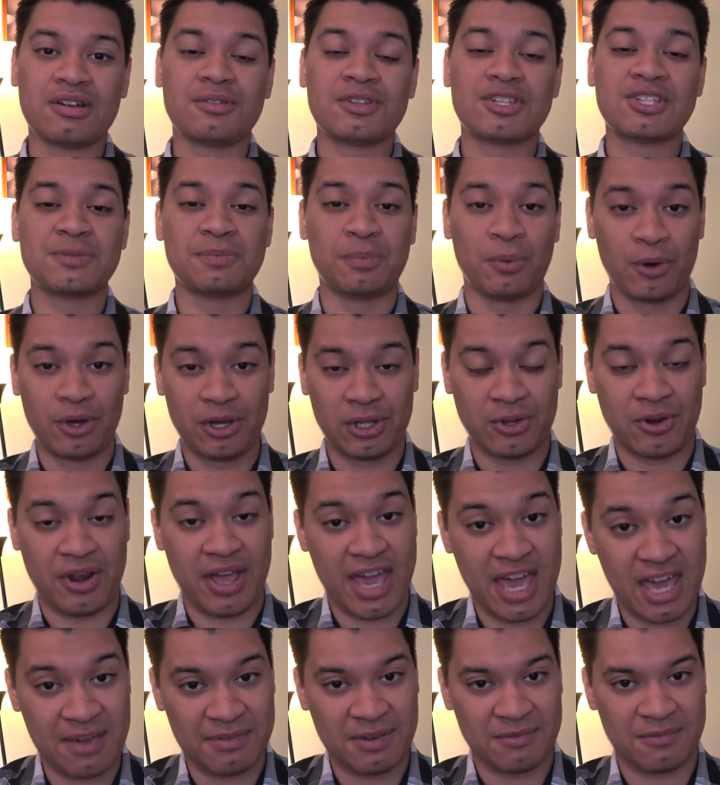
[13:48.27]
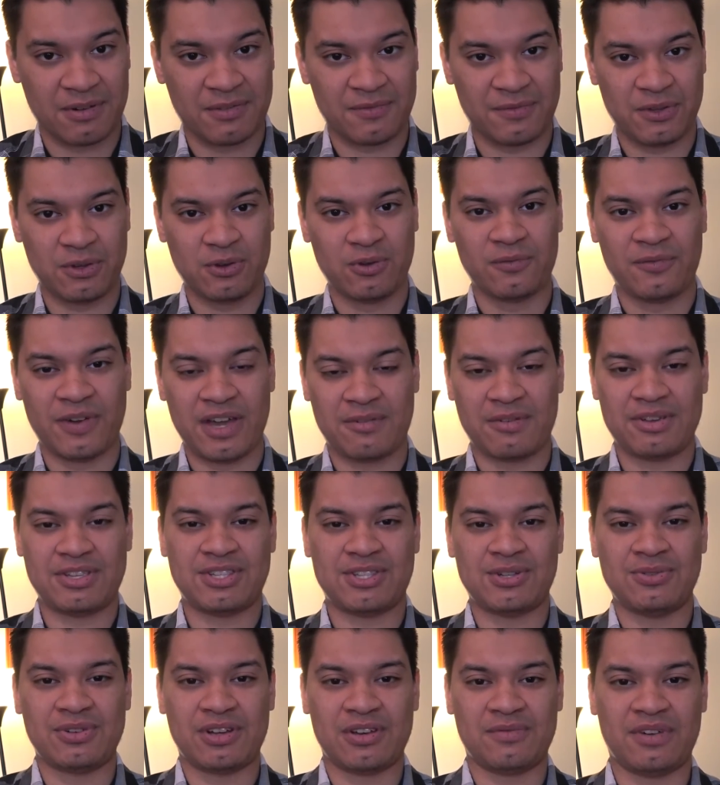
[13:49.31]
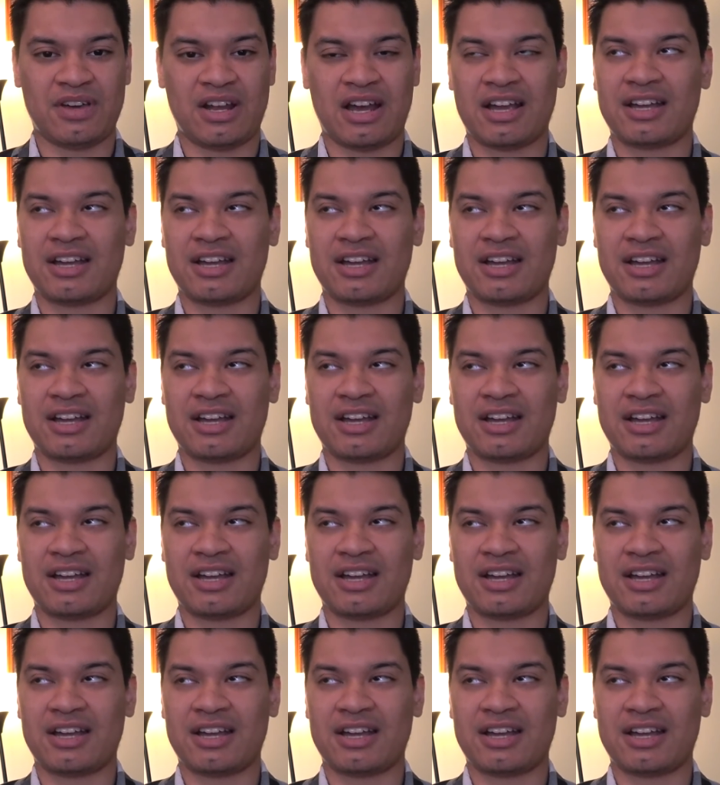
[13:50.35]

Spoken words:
spoiler heavy review very soon of it.